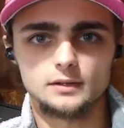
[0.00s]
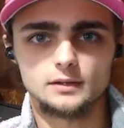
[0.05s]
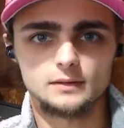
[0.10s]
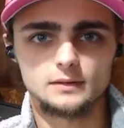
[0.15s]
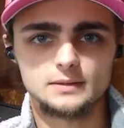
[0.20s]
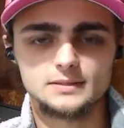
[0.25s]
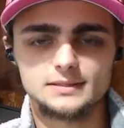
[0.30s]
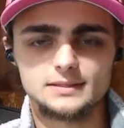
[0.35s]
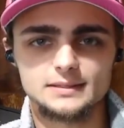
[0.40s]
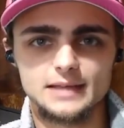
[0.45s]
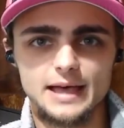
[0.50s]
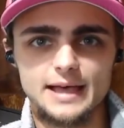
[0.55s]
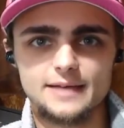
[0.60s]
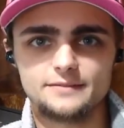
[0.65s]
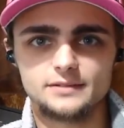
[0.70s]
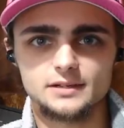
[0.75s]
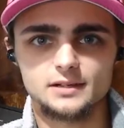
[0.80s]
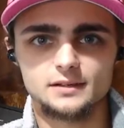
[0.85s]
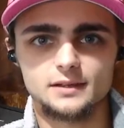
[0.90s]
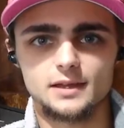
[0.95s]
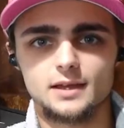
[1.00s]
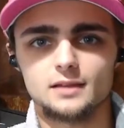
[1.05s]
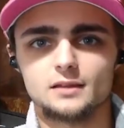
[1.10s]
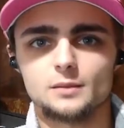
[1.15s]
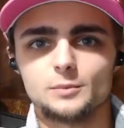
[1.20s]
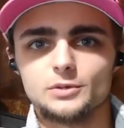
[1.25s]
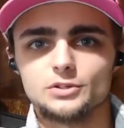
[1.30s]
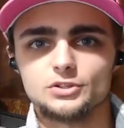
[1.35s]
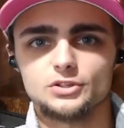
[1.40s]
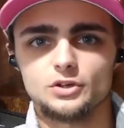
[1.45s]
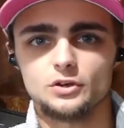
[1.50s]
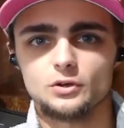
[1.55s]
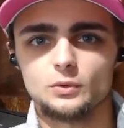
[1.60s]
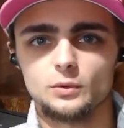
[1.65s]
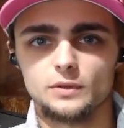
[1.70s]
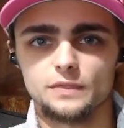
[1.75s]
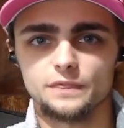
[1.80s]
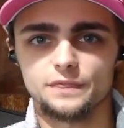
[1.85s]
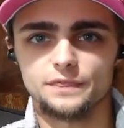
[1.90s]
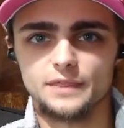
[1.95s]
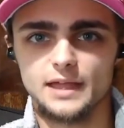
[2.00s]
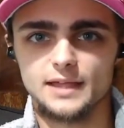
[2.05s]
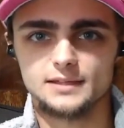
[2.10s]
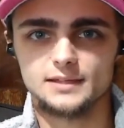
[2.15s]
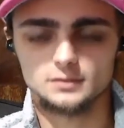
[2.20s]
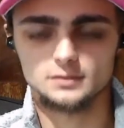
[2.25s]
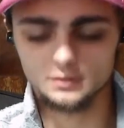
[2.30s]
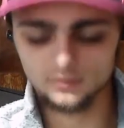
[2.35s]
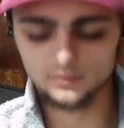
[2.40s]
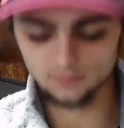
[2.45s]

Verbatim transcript: Now let's dive into that. Let me show you what that looks